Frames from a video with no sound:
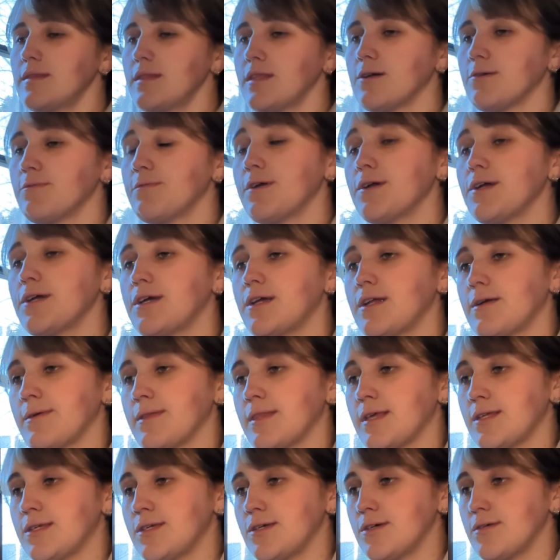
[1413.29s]
they're very good at what
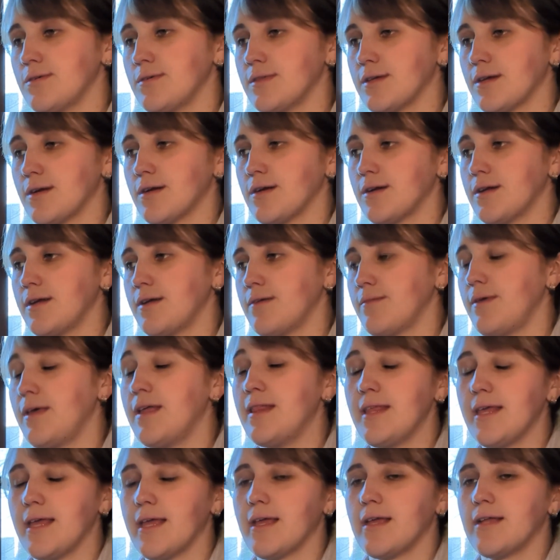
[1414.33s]
they do, and they're
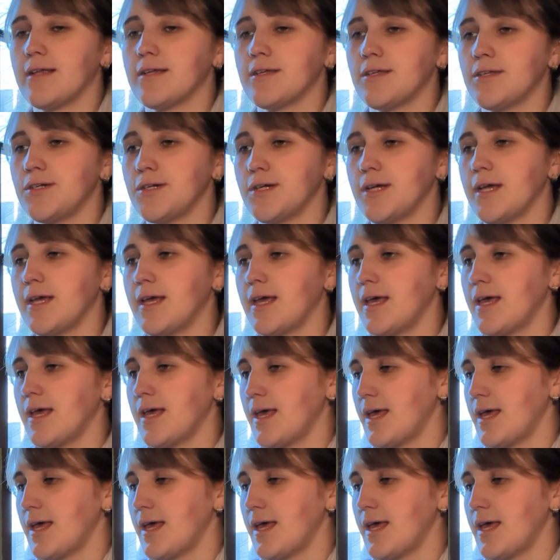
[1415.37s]
in the industry,